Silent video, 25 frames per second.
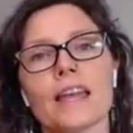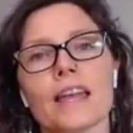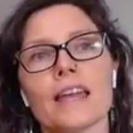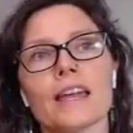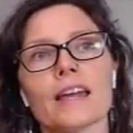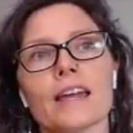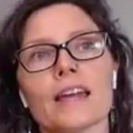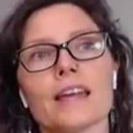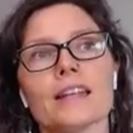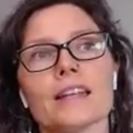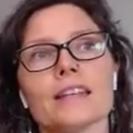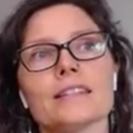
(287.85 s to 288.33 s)

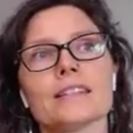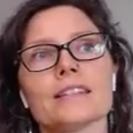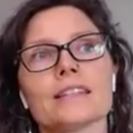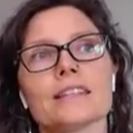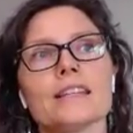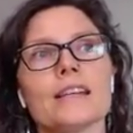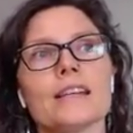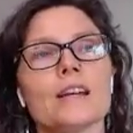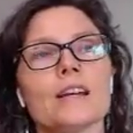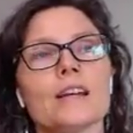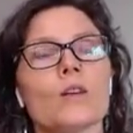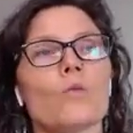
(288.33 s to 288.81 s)
And
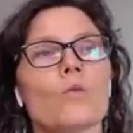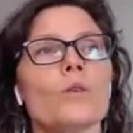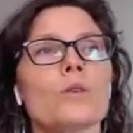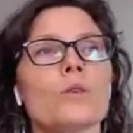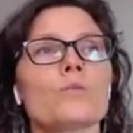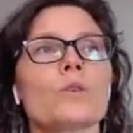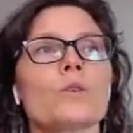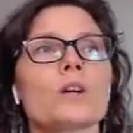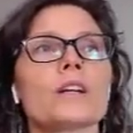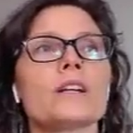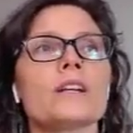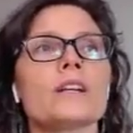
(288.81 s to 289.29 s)
when
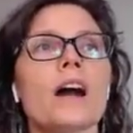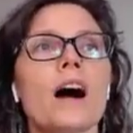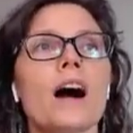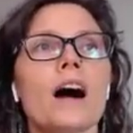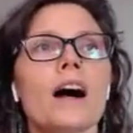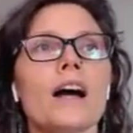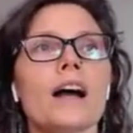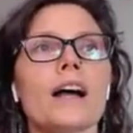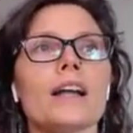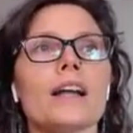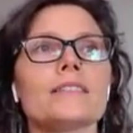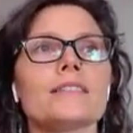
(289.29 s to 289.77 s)
we're
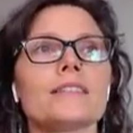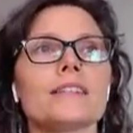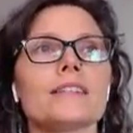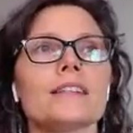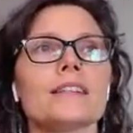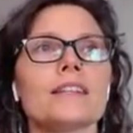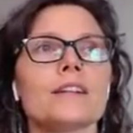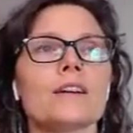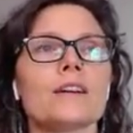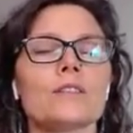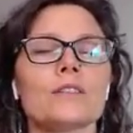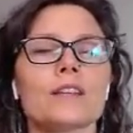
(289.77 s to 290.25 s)
not,
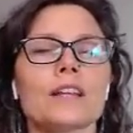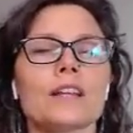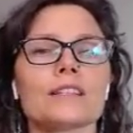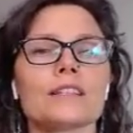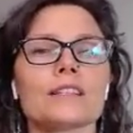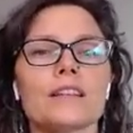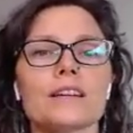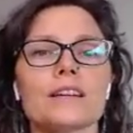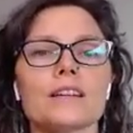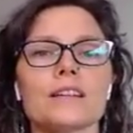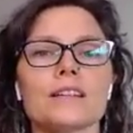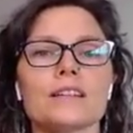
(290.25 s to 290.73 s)
like
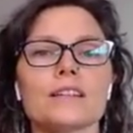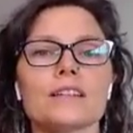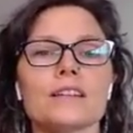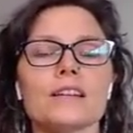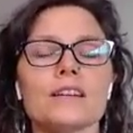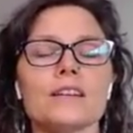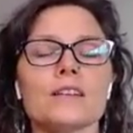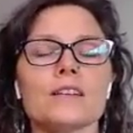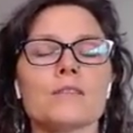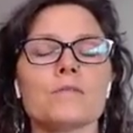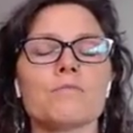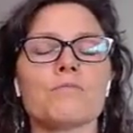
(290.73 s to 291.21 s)
the
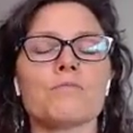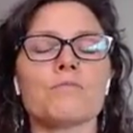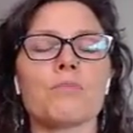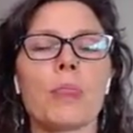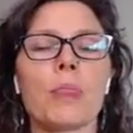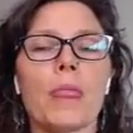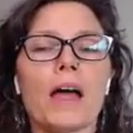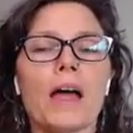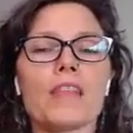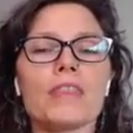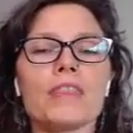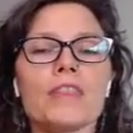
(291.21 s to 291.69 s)

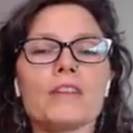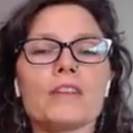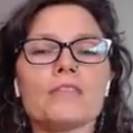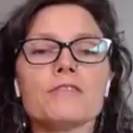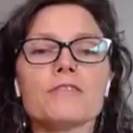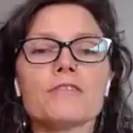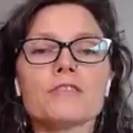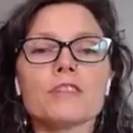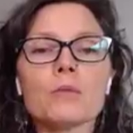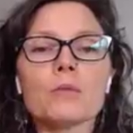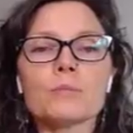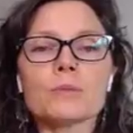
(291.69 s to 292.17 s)

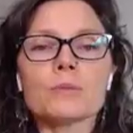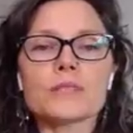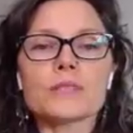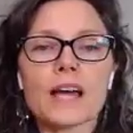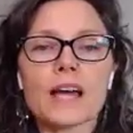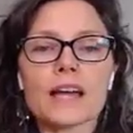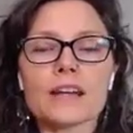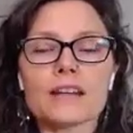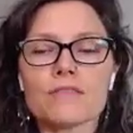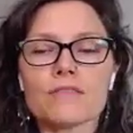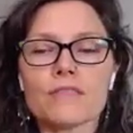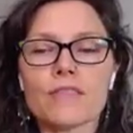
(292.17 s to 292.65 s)
flip
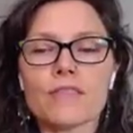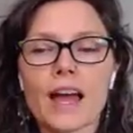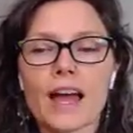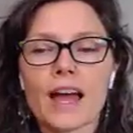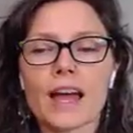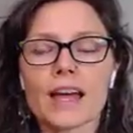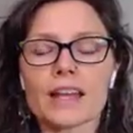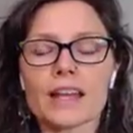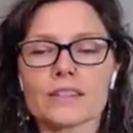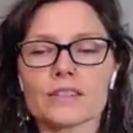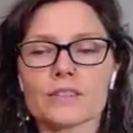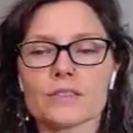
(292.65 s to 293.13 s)
side of
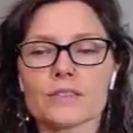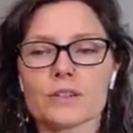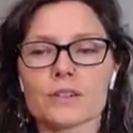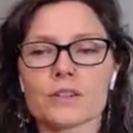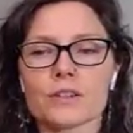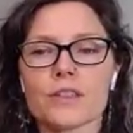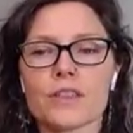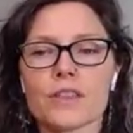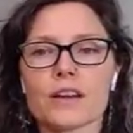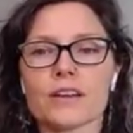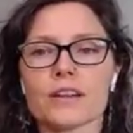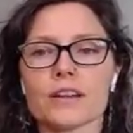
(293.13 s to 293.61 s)
that,
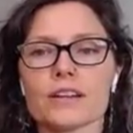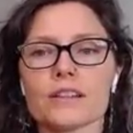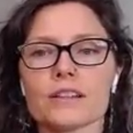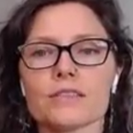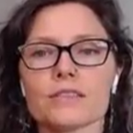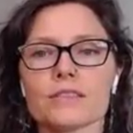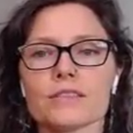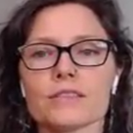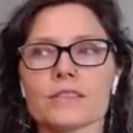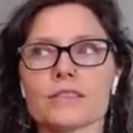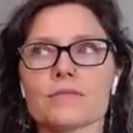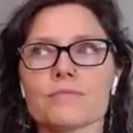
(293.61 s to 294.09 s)
or
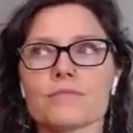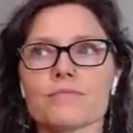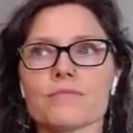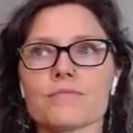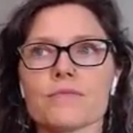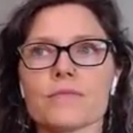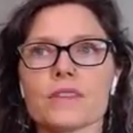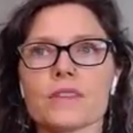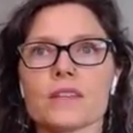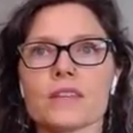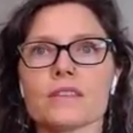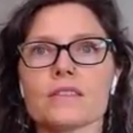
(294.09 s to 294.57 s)

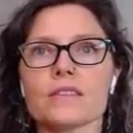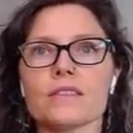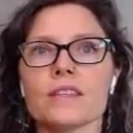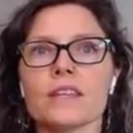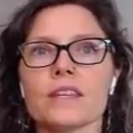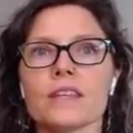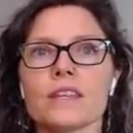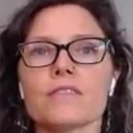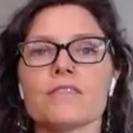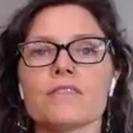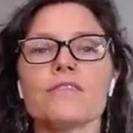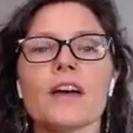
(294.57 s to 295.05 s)

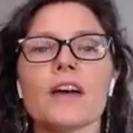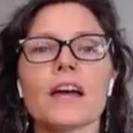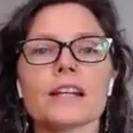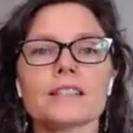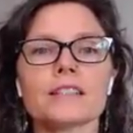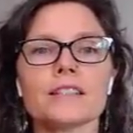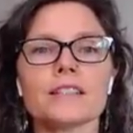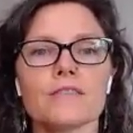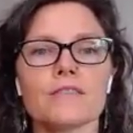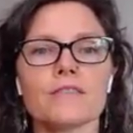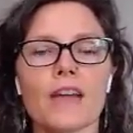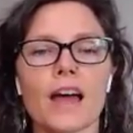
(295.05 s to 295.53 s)
the
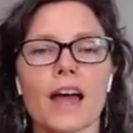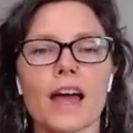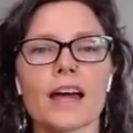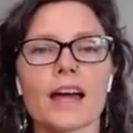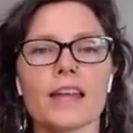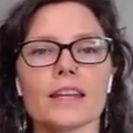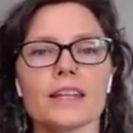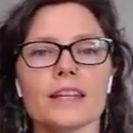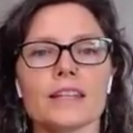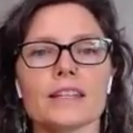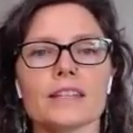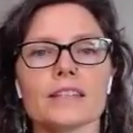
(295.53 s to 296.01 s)
effect of
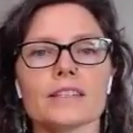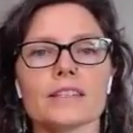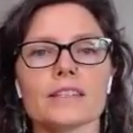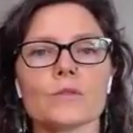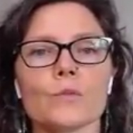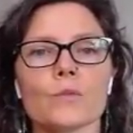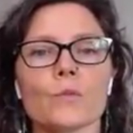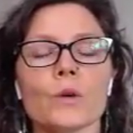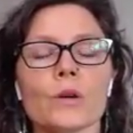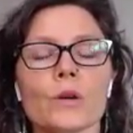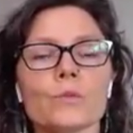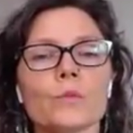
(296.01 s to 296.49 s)
that, is
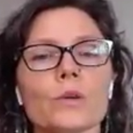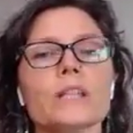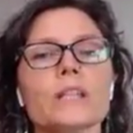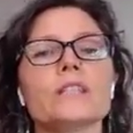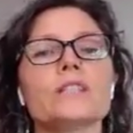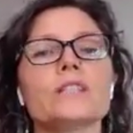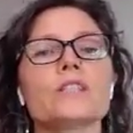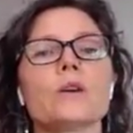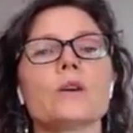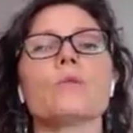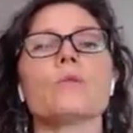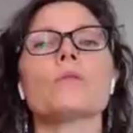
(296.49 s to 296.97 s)
when we
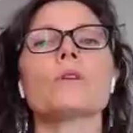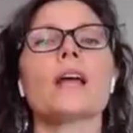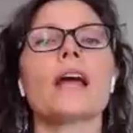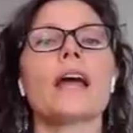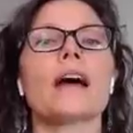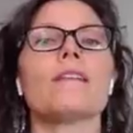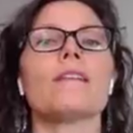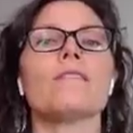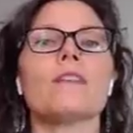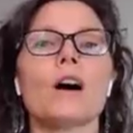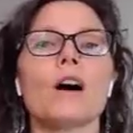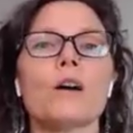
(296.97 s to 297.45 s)
don't
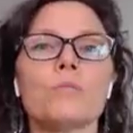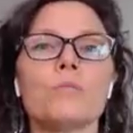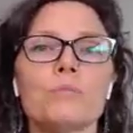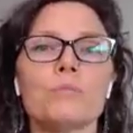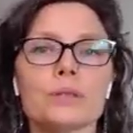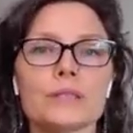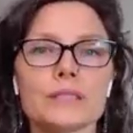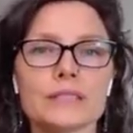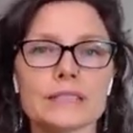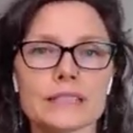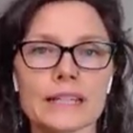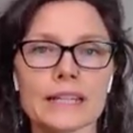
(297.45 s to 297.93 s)
have a
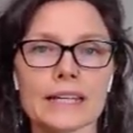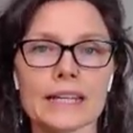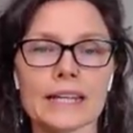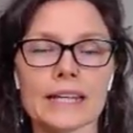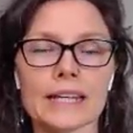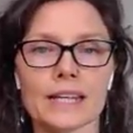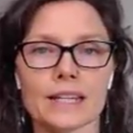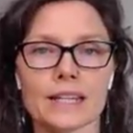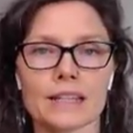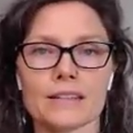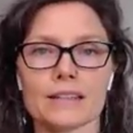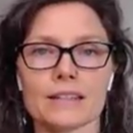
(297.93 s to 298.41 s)

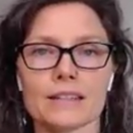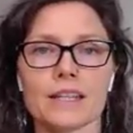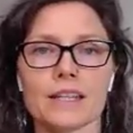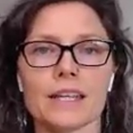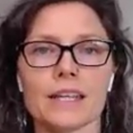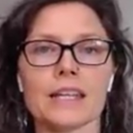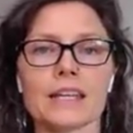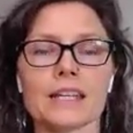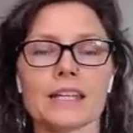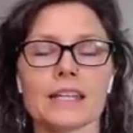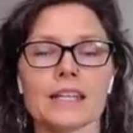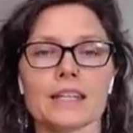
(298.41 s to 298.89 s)
plan
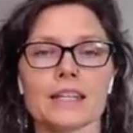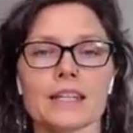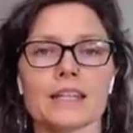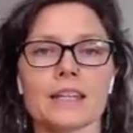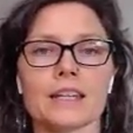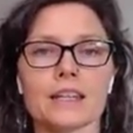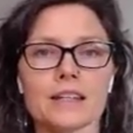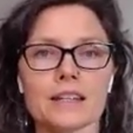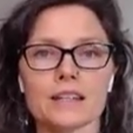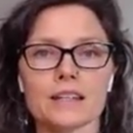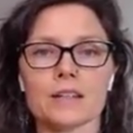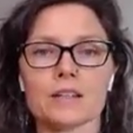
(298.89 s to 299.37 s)
in
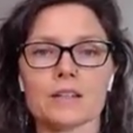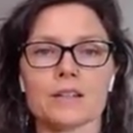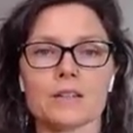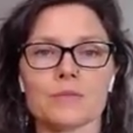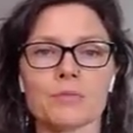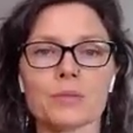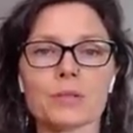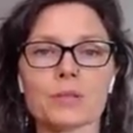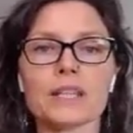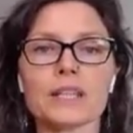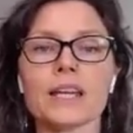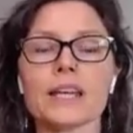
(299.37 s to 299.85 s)

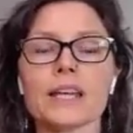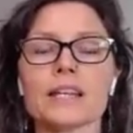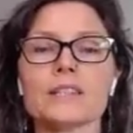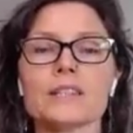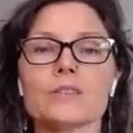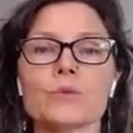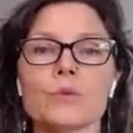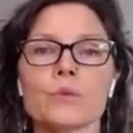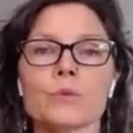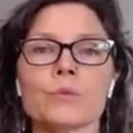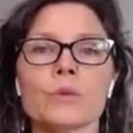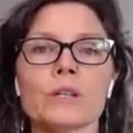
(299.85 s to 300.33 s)

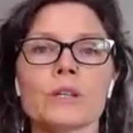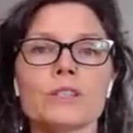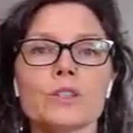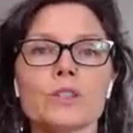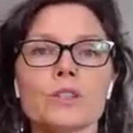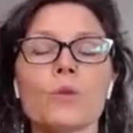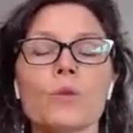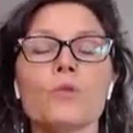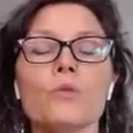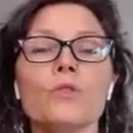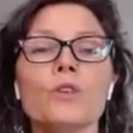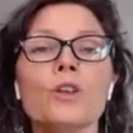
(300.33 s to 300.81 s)
place, when we
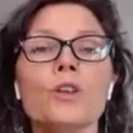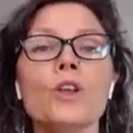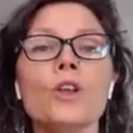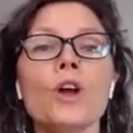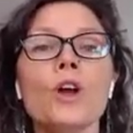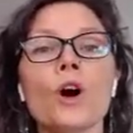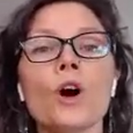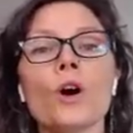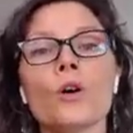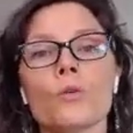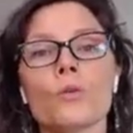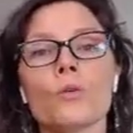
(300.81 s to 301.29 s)
don't
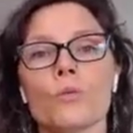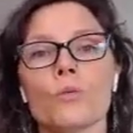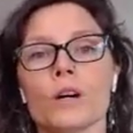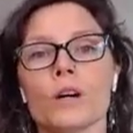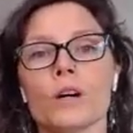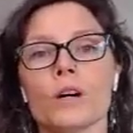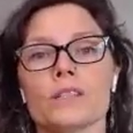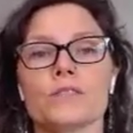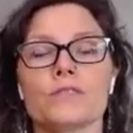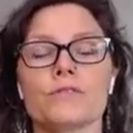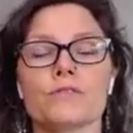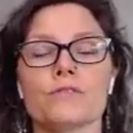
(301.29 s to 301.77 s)
know
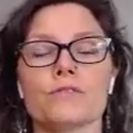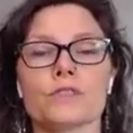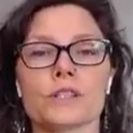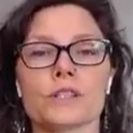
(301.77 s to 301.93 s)
what's for